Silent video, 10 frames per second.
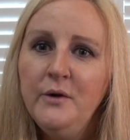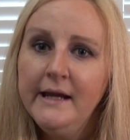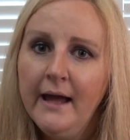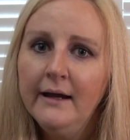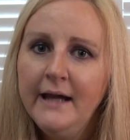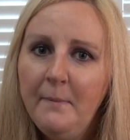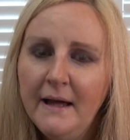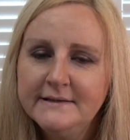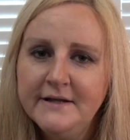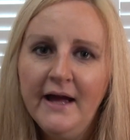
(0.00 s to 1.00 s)
can get
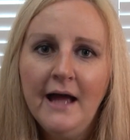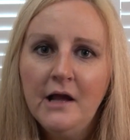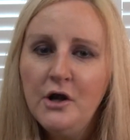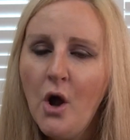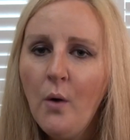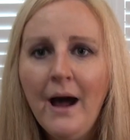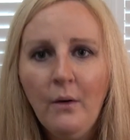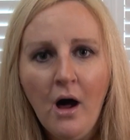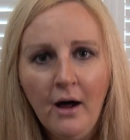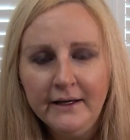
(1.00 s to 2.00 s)
better. And I know how
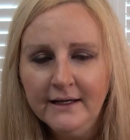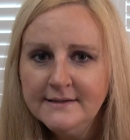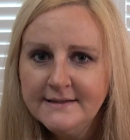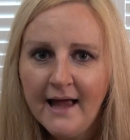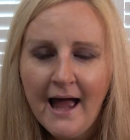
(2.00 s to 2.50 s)
hard it is.